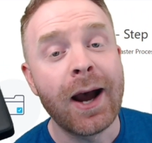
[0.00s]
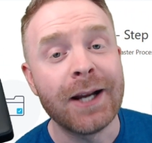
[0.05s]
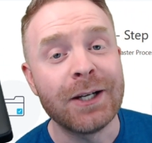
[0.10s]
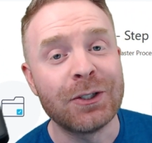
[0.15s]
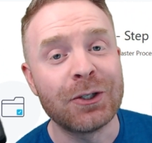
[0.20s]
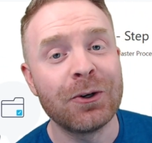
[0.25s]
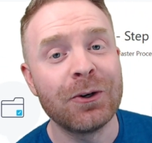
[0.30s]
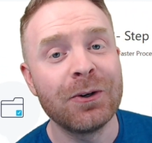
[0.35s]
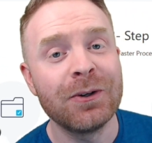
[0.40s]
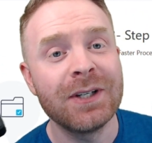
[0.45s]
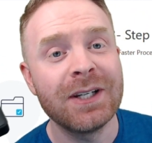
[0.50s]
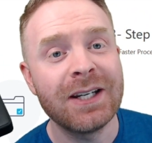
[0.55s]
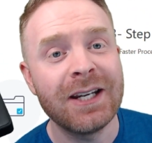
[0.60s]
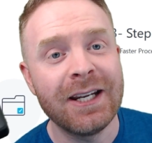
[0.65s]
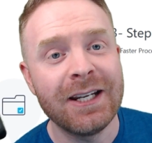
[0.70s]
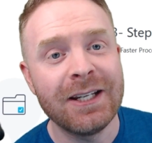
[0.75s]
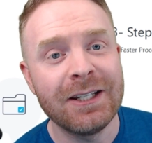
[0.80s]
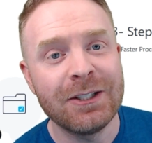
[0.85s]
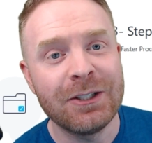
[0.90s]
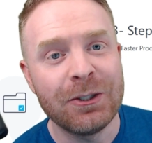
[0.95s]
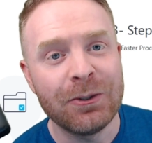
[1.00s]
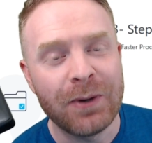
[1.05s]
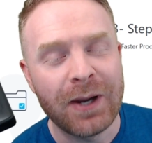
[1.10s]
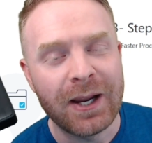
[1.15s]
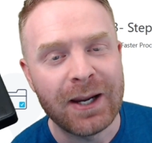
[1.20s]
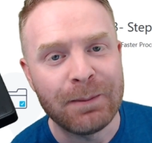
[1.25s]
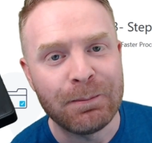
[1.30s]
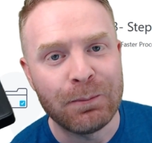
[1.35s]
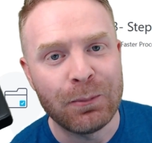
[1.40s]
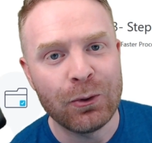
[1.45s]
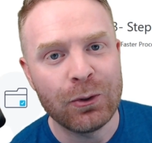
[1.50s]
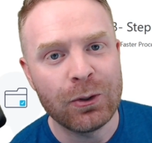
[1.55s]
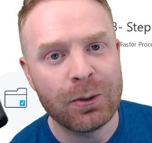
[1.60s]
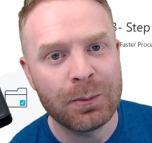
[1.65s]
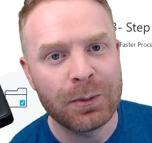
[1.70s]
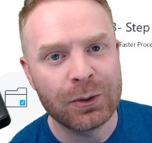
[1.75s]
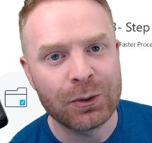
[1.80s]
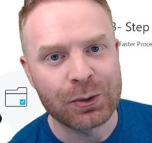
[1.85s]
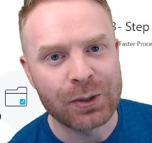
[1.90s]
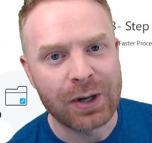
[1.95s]
I turned it into a
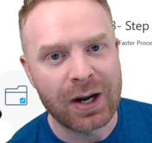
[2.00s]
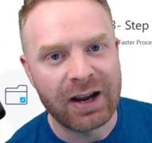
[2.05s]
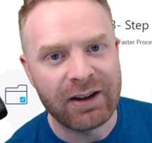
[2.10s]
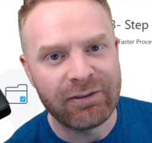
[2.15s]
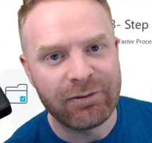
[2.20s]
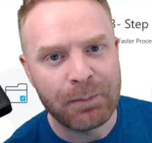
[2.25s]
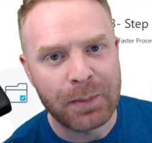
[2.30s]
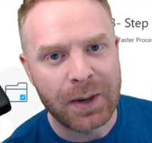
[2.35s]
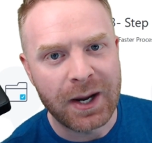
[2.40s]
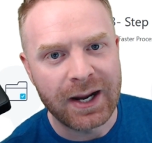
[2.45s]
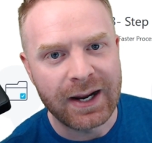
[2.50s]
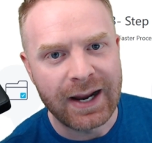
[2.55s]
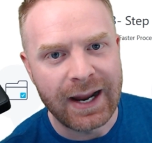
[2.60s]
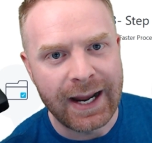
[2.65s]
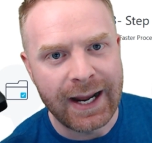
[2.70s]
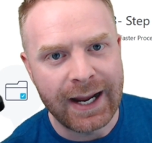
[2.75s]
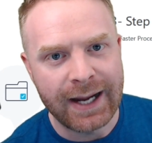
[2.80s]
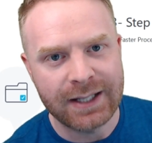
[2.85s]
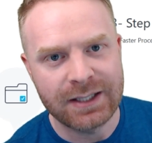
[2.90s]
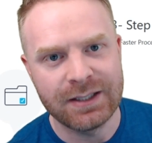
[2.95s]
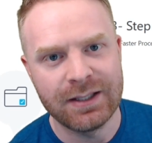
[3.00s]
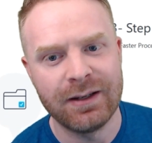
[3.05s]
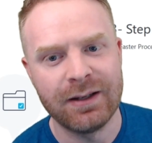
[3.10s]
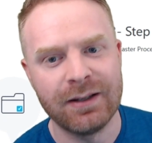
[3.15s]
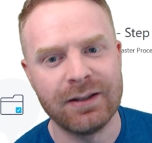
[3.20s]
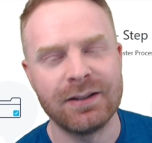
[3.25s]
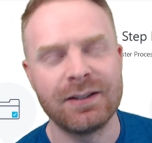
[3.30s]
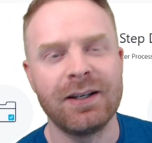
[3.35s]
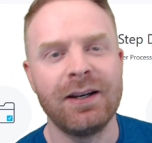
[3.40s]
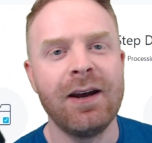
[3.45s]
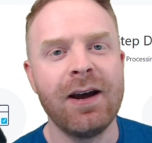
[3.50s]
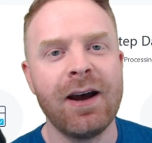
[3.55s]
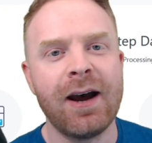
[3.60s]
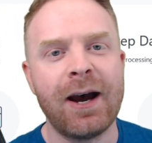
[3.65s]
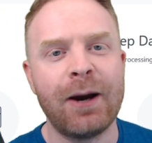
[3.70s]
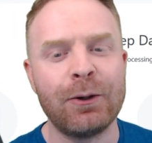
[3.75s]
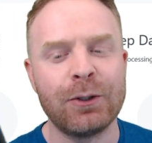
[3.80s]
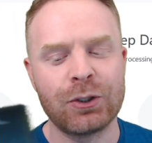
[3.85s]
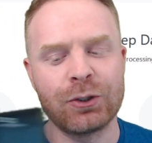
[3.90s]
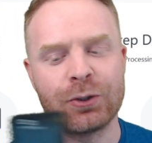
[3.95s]
bootable drive by accident.
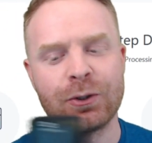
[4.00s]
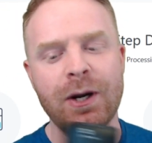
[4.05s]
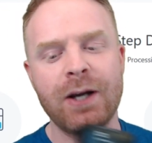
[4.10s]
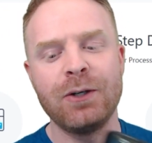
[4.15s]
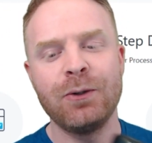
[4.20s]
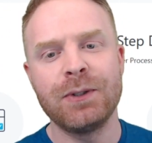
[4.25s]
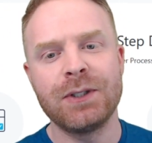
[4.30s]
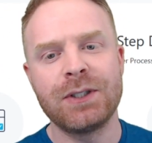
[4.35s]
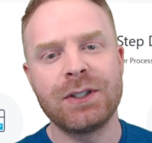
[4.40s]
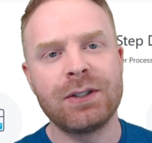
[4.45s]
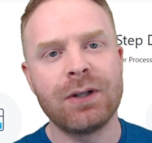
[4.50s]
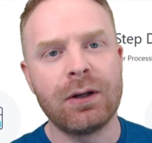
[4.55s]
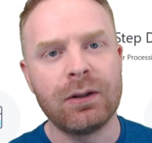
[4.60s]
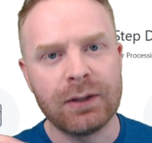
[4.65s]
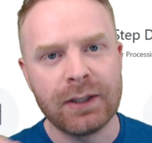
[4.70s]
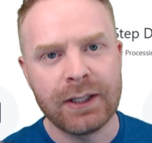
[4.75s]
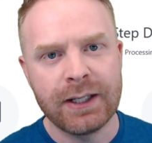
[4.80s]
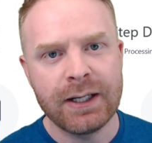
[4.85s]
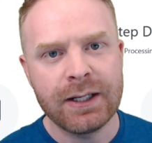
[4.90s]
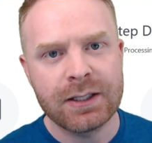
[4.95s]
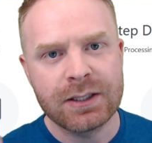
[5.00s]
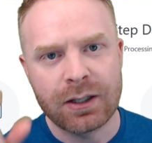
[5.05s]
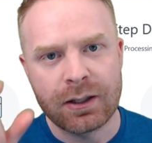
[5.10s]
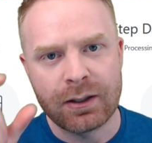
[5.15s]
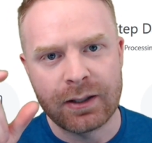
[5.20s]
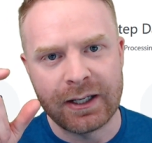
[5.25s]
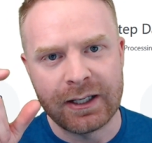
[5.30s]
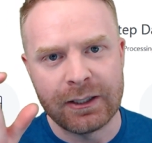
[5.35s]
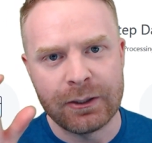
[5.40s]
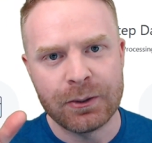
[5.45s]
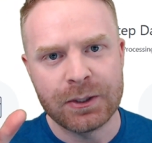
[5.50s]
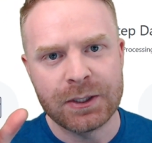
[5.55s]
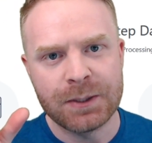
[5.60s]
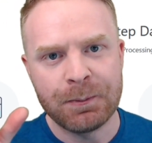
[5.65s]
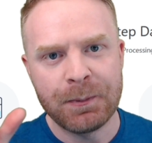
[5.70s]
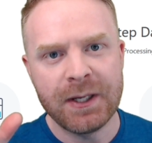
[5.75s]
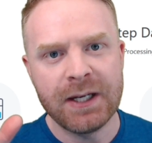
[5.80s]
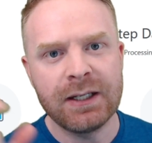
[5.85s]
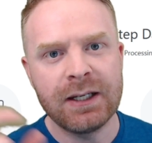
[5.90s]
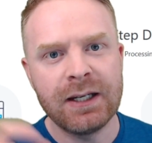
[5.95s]
I was trying to install Linux on a
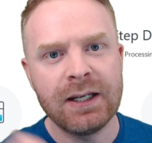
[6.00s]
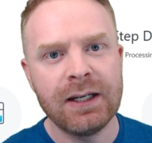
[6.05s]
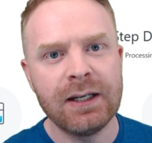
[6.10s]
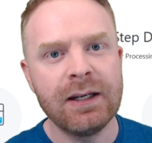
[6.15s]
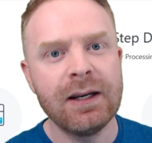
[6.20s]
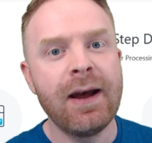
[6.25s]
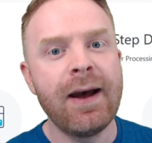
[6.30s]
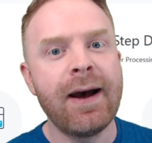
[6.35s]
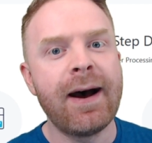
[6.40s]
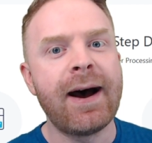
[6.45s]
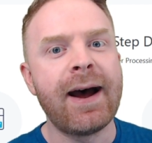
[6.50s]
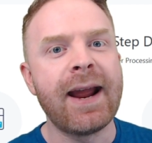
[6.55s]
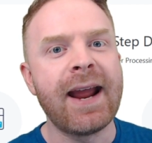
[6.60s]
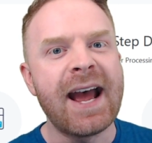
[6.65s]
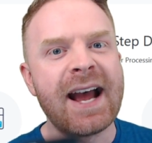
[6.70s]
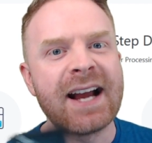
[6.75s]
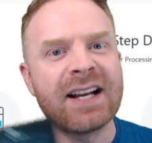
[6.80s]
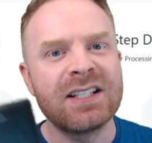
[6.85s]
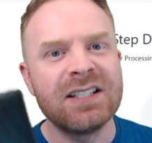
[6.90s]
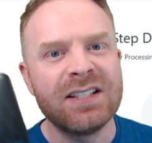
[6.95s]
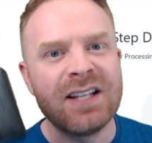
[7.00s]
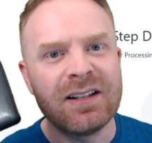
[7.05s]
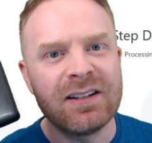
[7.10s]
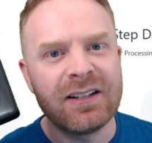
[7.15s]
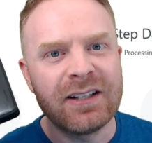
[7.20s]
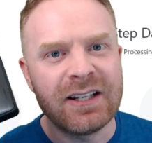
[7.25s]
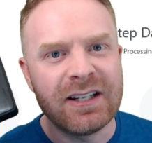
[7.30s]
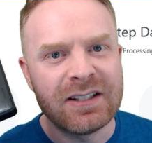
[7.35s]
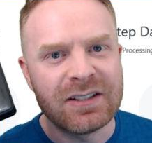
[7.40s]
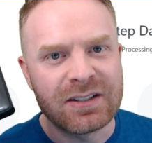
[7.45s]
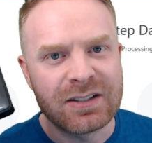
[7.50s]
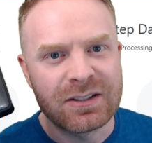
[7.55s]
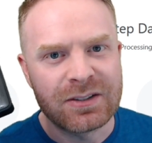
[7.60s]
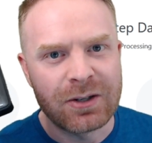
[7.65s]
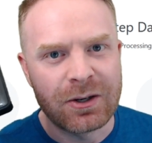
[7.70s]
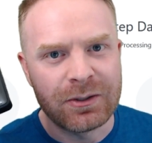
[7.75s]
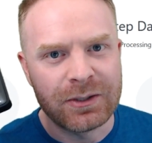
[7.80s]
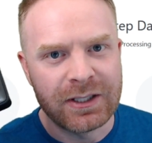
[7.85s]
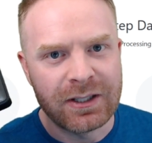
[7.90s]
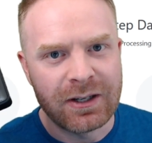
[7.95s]
USB key. I accidentally
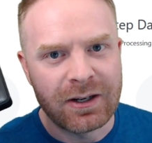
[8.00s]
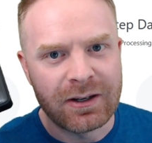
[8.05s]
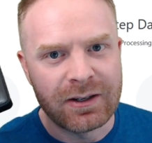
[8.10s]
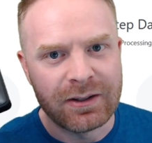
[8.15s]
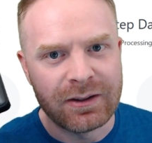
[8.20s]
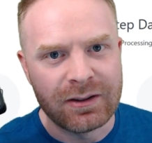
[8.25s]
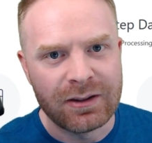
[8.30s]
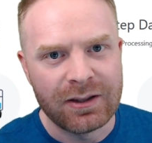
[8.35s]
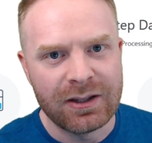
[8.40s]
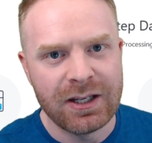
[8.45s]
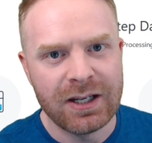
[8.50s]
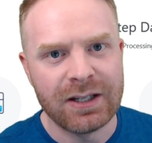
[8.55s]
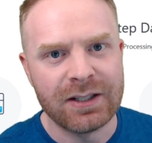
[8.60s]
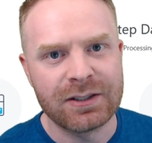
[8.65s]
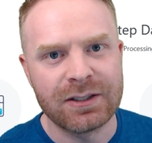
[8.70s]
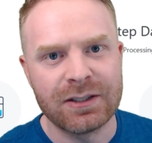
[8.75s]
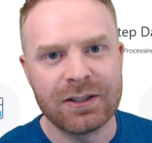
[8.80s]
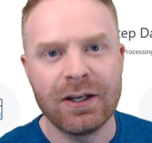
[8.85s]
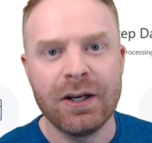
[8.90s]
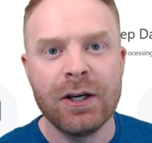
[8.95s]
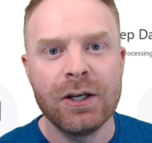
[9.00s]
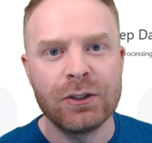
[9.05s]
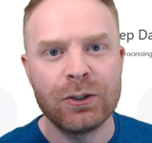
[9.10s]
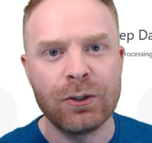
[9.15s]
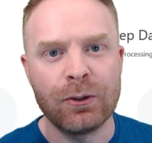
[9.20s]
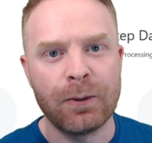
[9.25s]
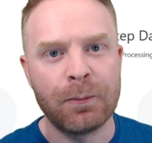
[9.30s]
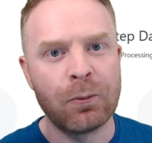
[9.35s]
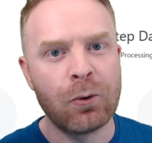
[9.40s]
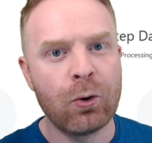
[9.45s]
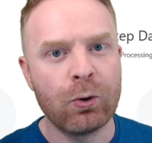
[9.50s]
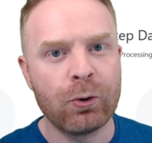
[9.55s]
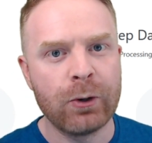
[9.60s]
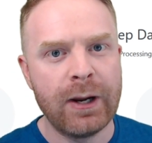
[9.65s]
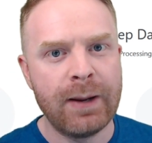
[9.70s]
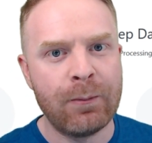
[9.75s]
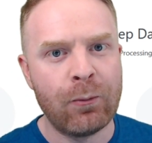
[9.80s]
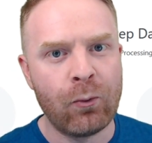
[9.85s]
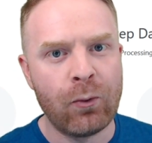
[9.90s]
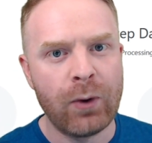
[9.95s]
installed it on this. So the
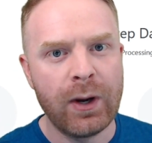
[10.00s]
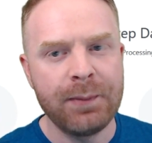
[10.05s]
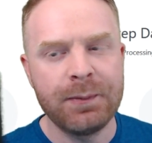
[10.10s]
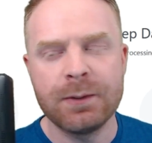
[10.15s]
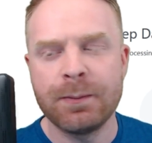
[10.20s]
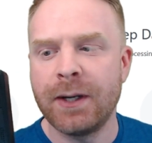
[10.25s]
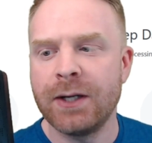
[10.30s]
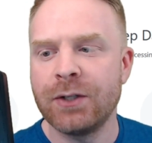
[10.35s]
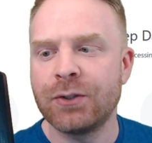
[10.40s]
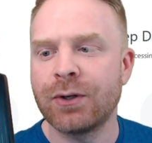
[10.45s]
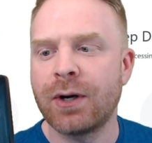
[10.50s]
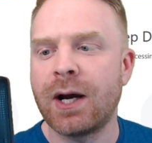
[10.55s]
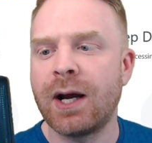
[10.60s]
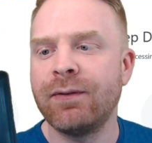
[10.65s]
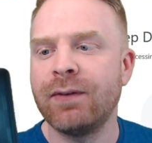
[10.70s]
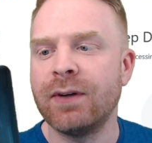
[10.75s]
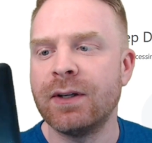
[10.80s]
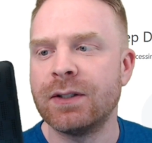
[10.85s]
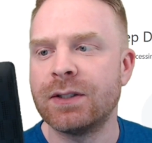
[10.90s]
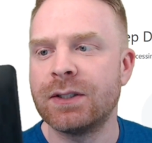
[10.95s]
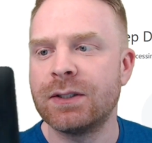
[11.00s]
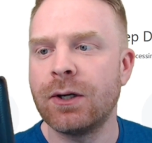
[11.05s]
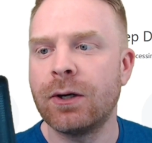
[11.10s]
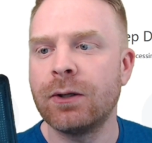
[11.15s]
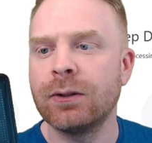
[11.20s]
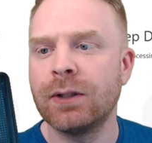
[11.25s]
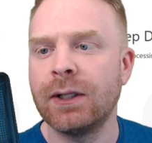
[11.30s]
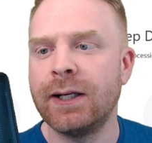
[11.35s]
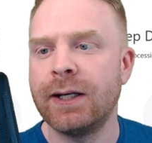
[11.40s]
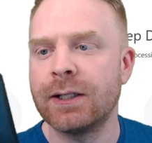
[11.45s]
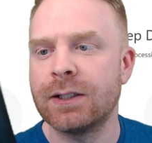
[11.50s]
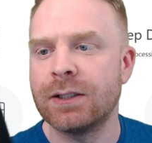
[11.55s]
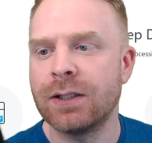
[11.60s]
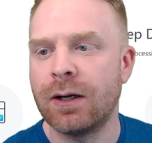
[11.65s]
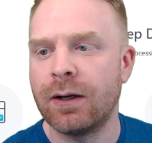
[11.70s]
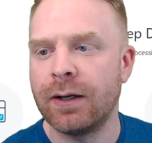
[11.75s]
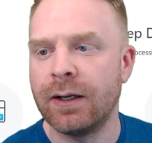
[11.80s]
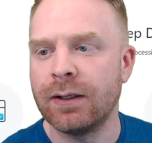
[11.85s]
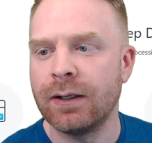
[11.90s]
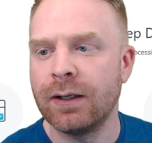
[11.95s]
program wiped my drive, installed Linux
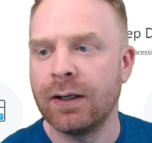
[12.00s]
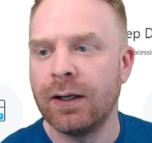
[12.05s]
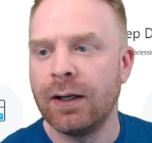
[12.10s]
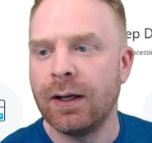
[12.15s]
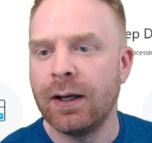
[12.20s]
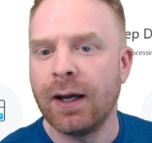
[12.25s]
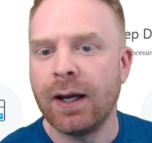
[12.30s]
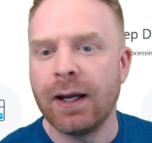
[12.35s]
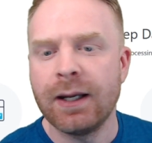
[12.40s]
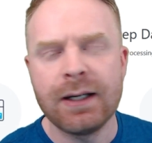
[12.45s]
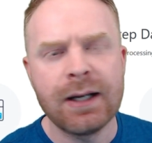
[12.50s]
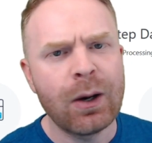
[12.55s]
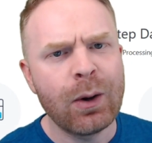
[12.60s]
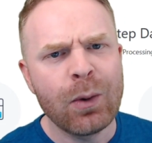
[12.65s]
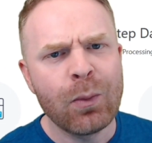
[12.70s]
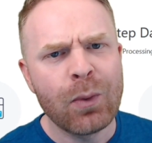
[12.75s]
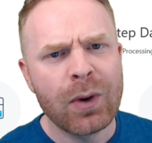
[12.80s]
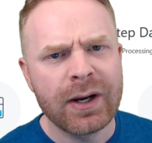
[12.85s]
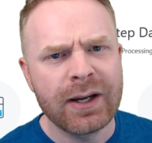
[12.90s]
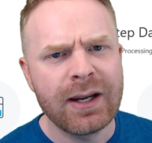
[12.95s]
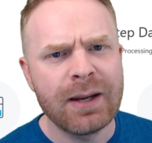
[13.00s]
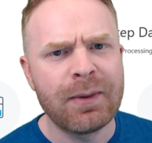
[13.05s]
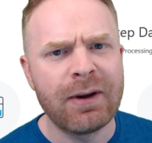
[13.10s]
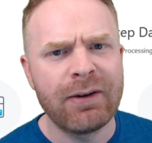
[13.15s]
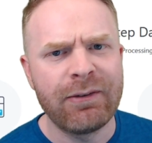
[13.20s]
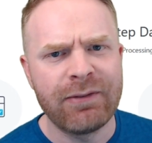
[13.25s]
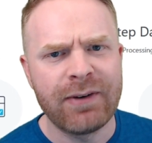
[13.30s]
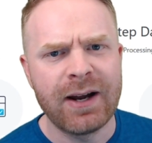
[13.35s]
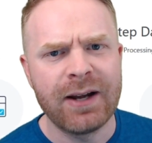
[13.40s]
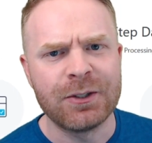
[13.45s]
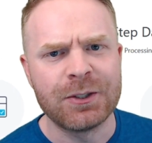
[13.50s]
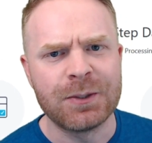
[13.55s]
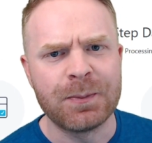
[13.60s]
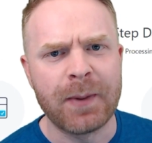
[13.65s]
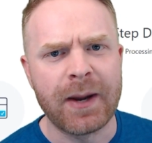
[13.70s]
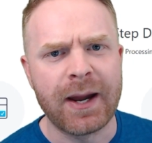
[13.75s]
on it, and now I want to get my files